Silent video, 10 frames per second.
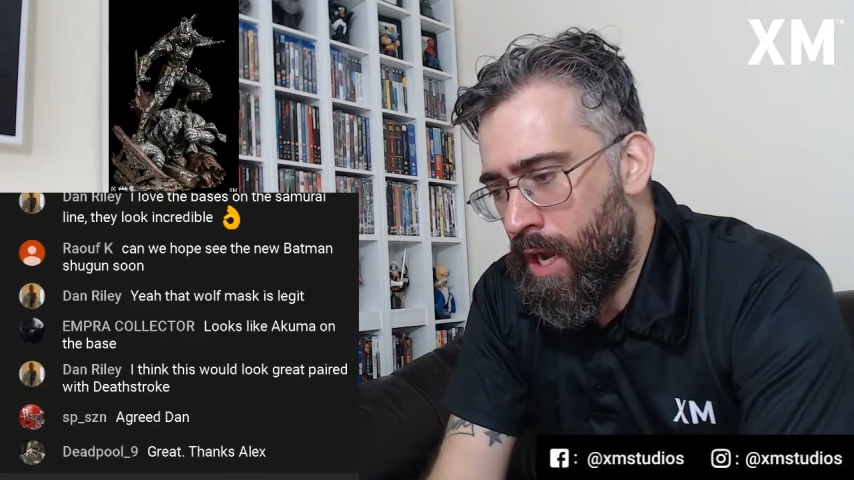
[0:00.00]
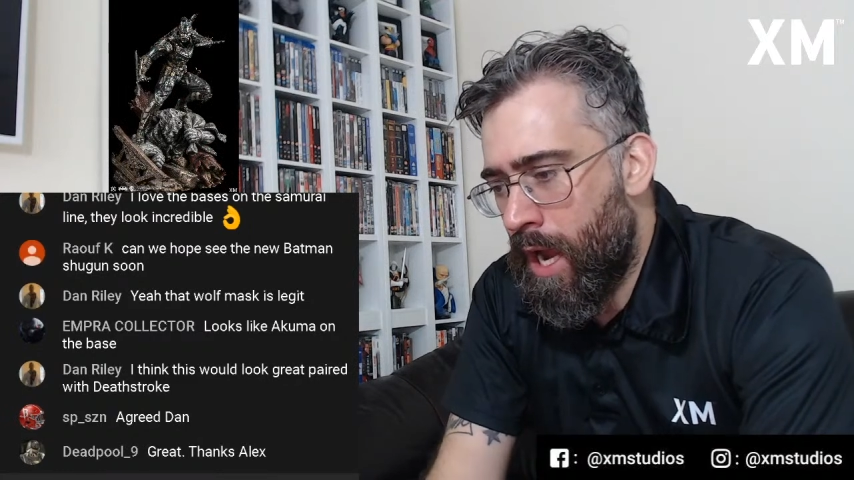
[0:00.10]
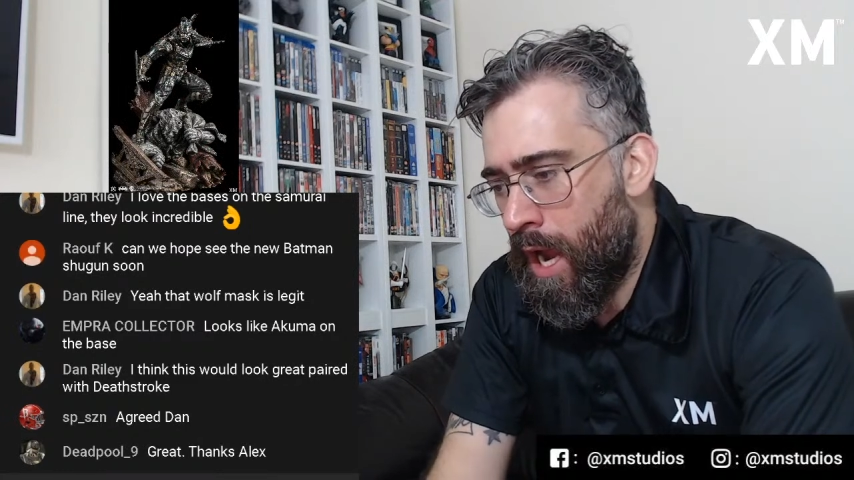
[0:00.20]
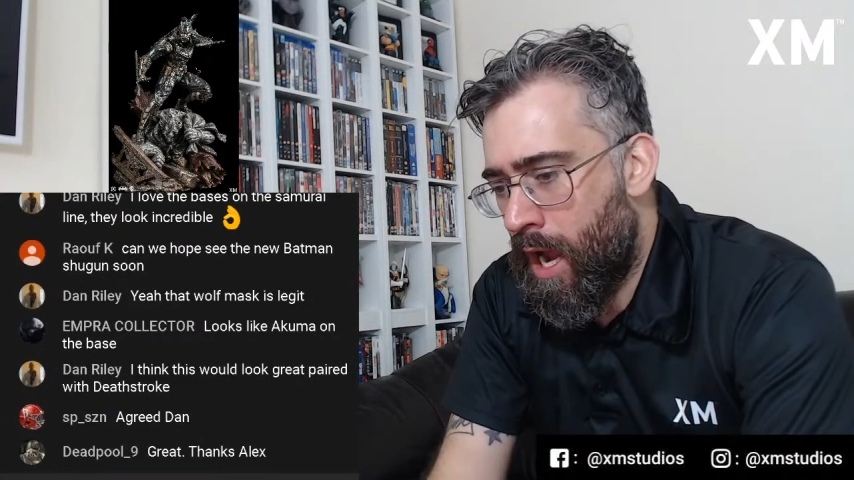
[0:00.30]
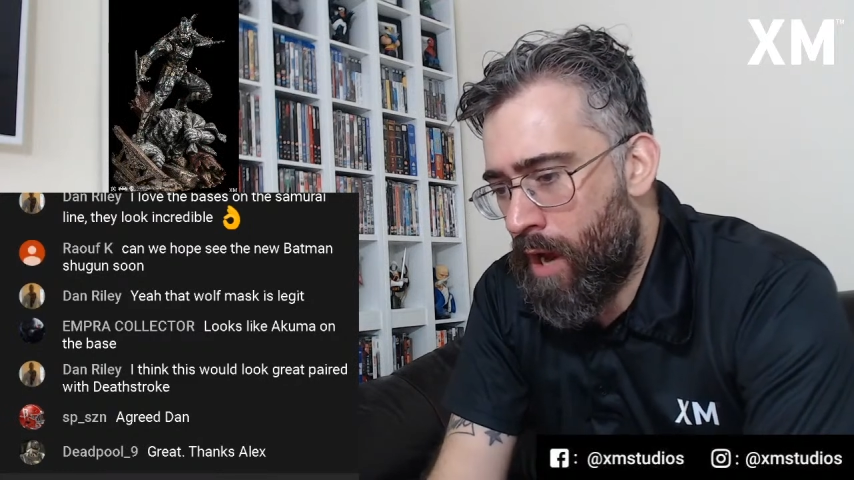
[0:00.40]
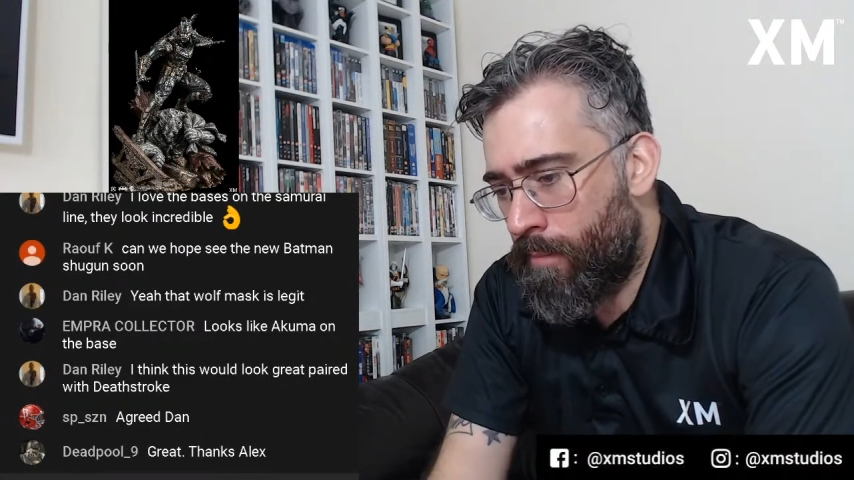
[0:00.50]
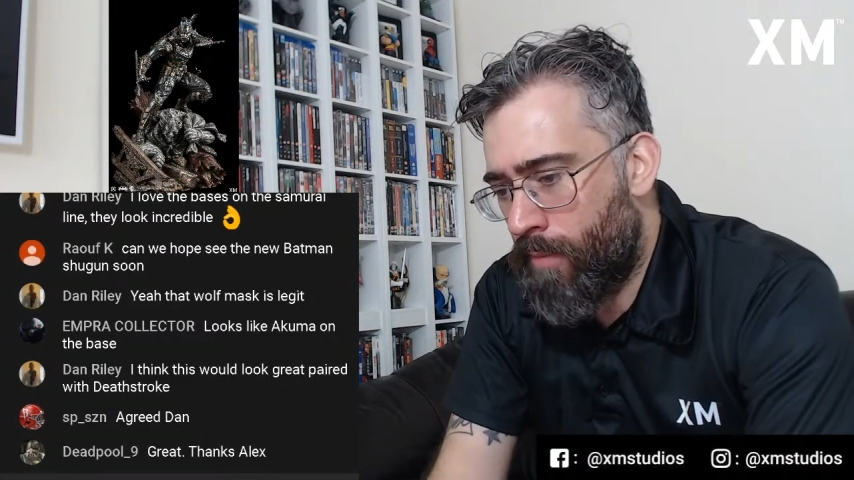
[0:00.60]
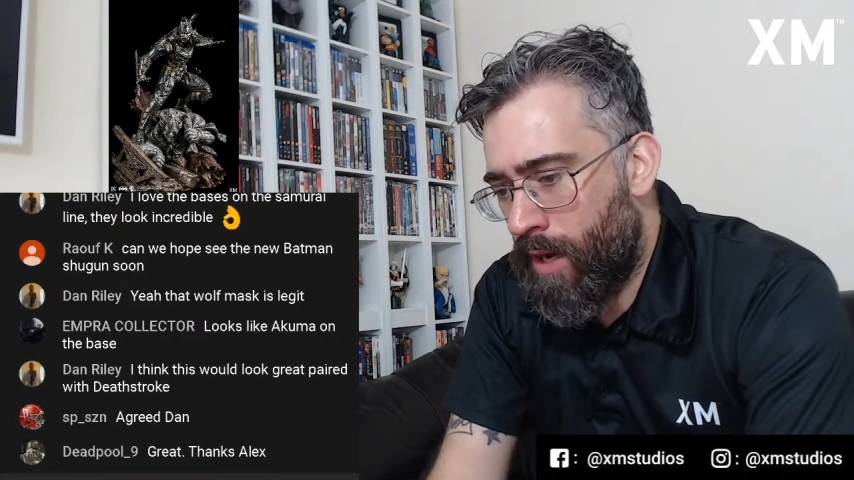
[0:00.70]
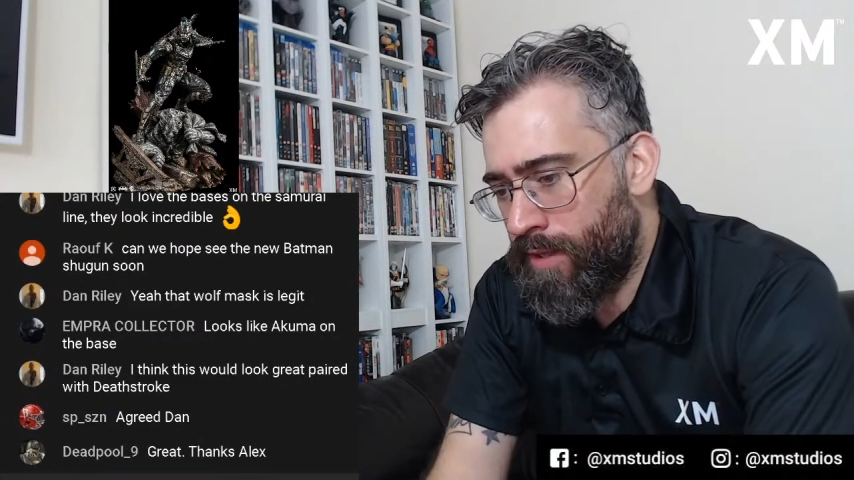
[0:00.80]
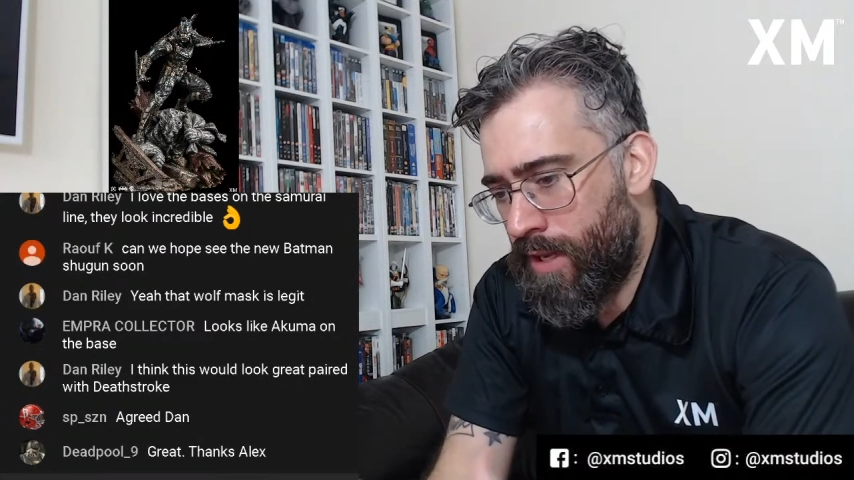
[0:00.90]
and
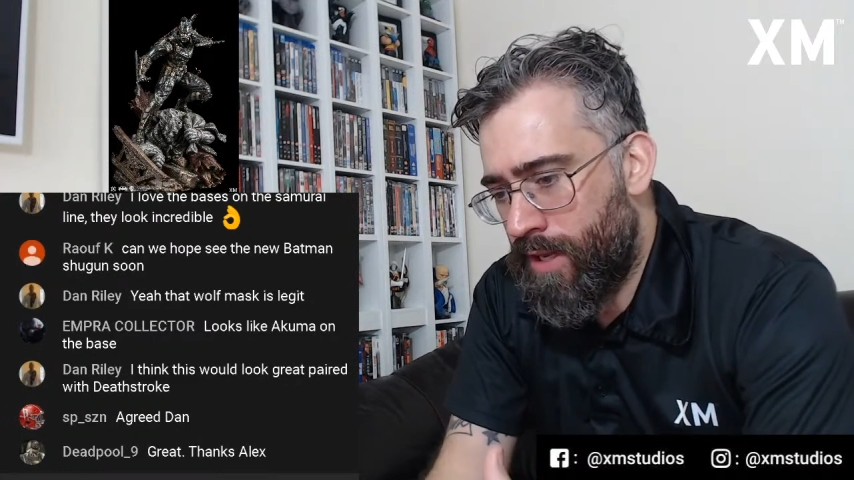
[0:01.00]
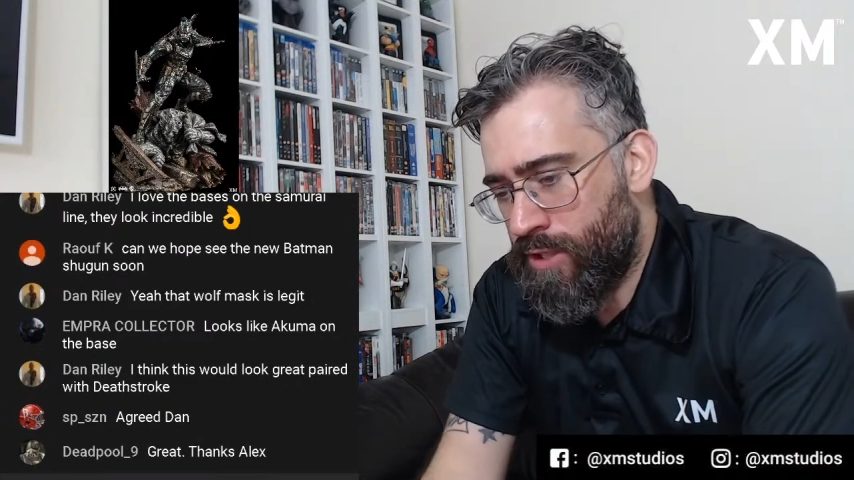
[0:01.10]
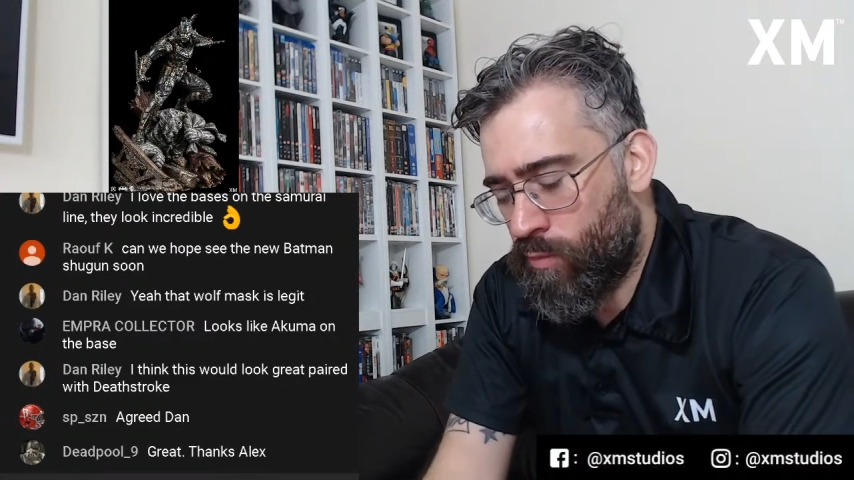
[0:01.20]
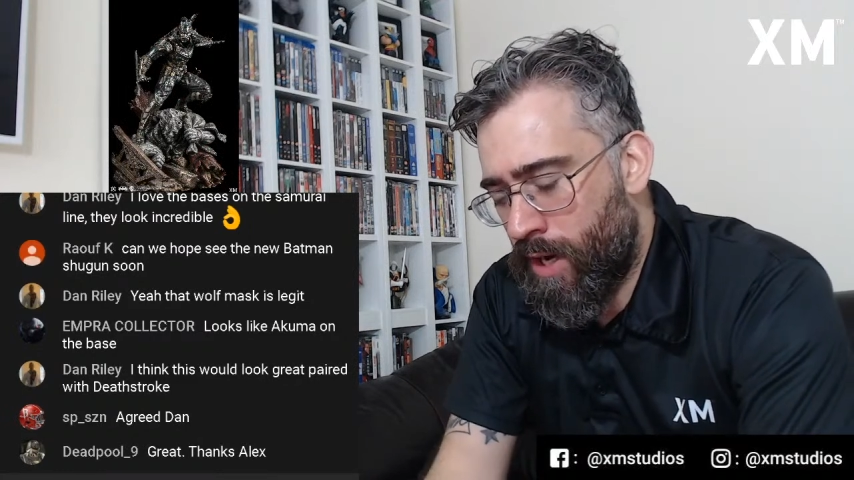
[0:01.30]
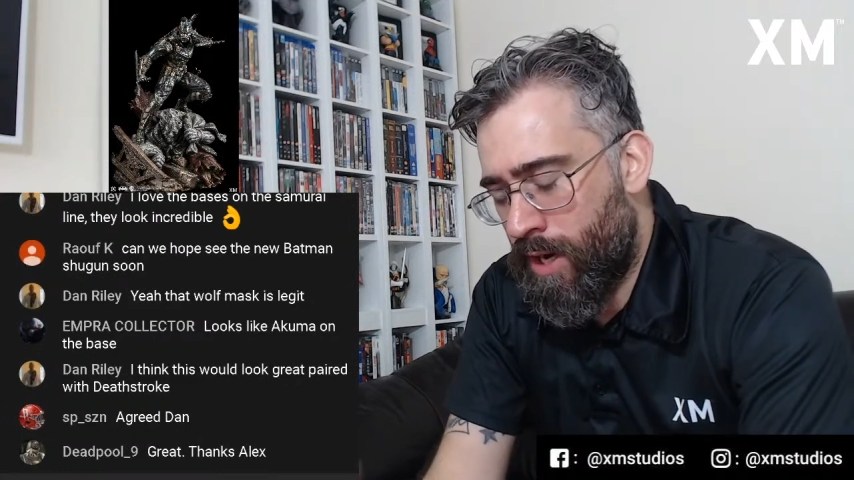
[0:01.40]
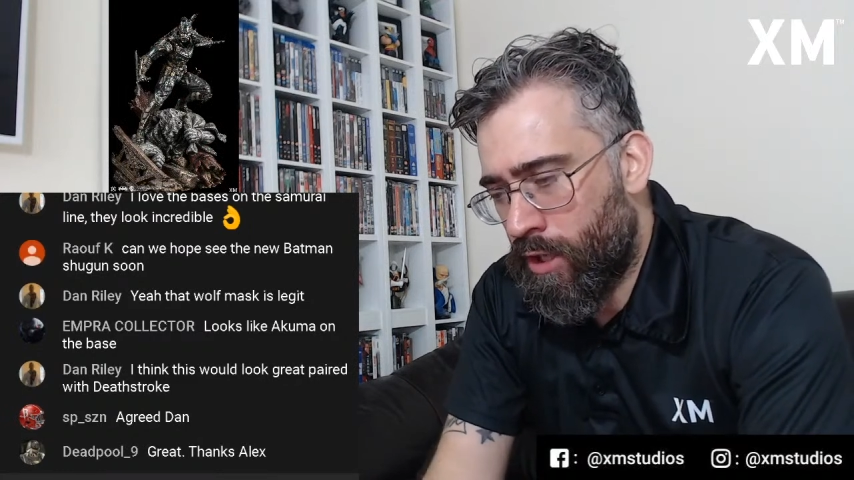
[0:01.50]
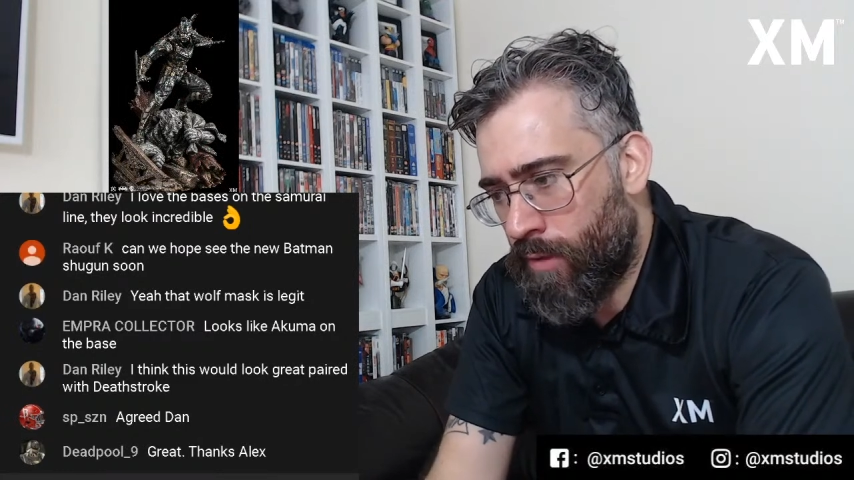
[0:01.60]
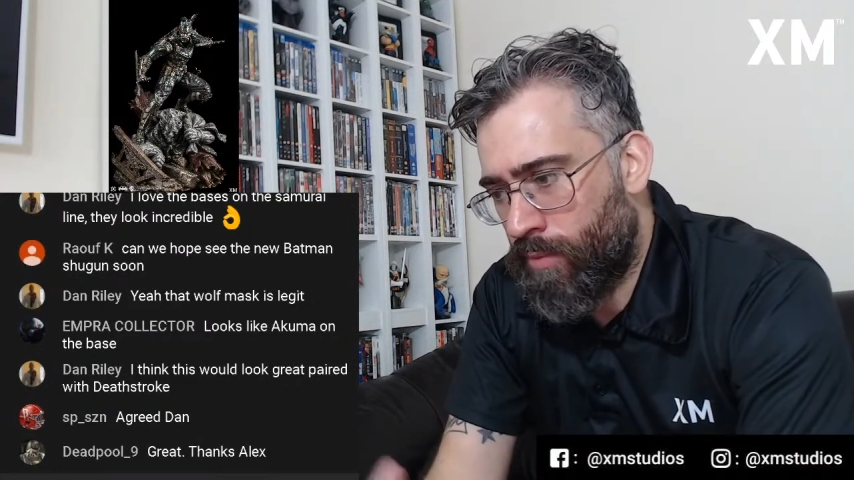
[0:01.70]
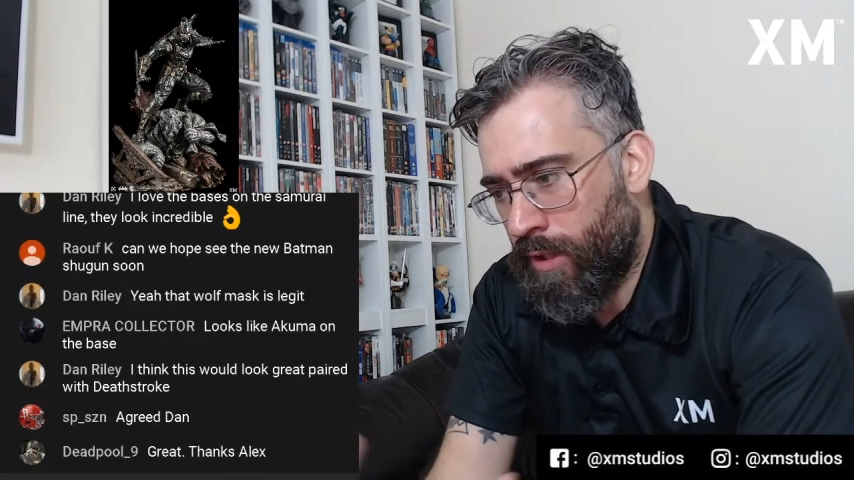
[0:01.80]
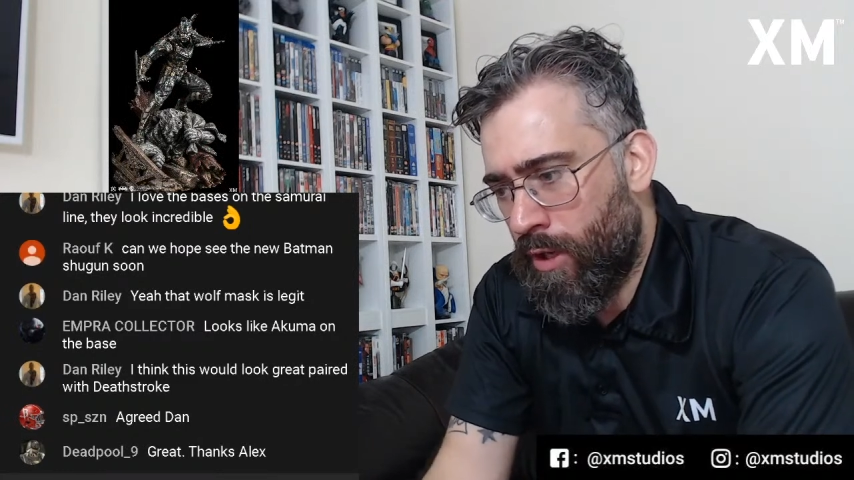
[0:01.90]
then this way I can
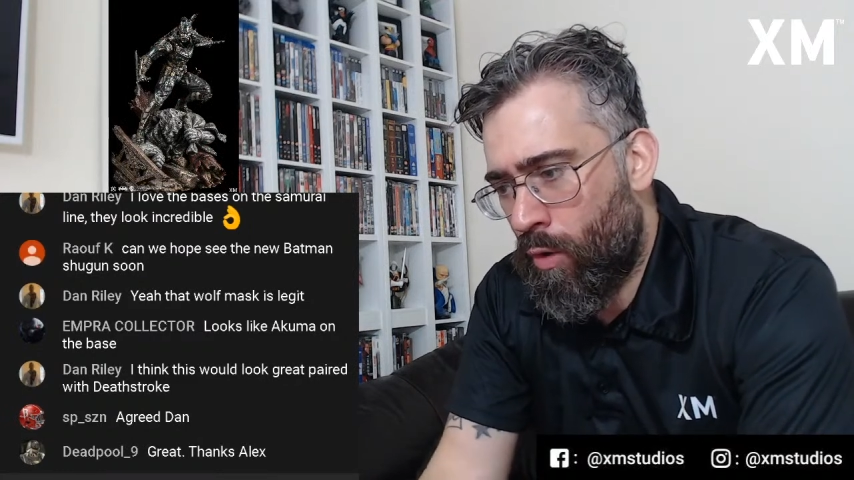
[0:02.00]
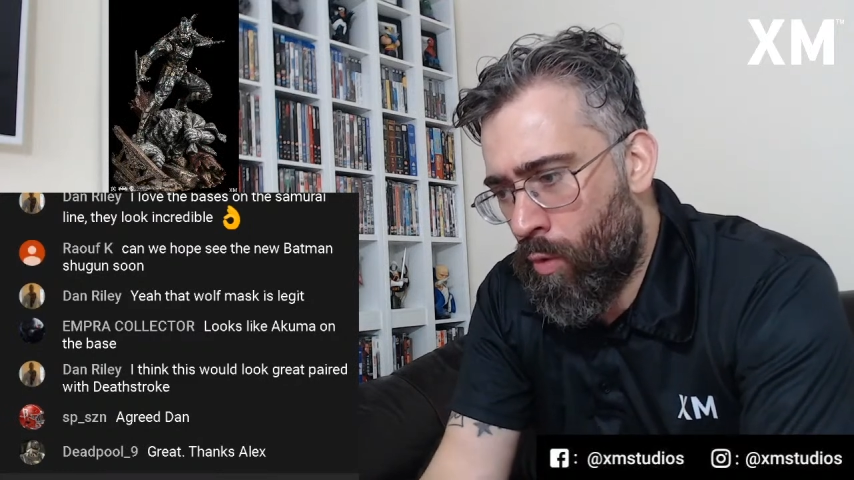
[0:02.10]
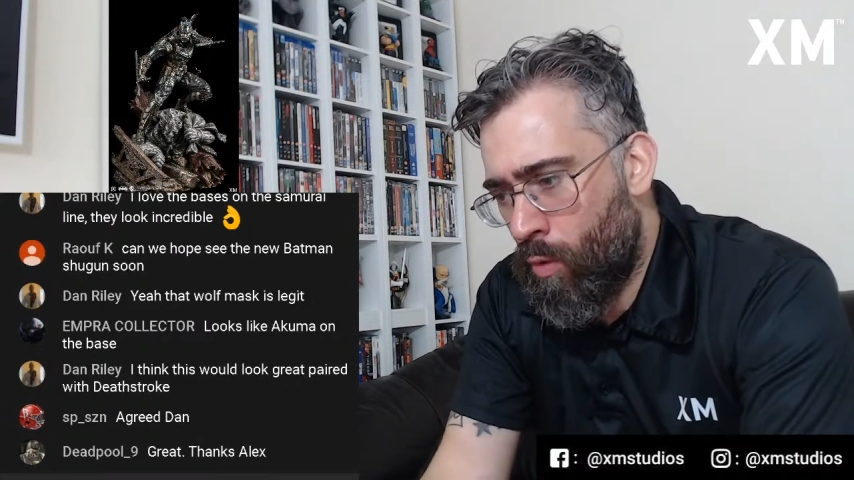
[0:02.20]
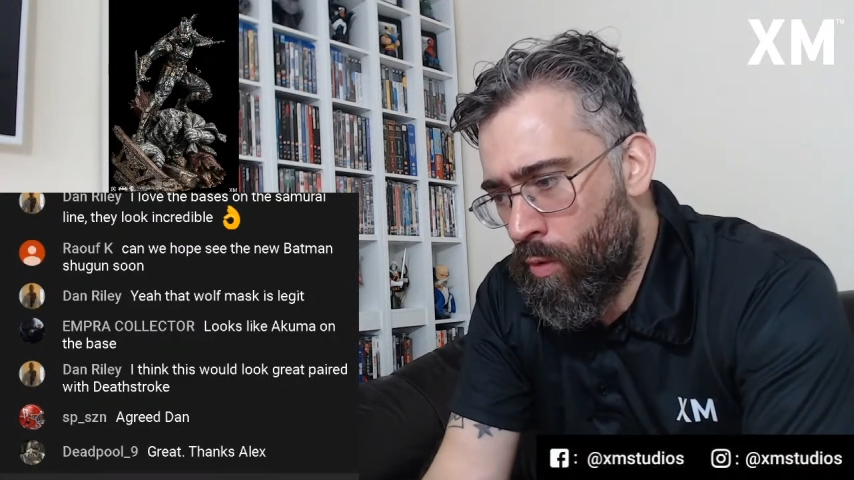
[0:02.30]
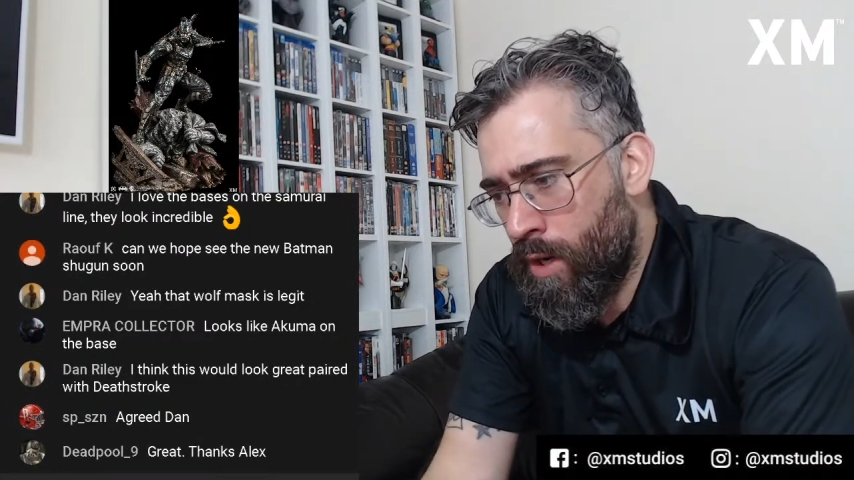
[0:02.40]
bring it all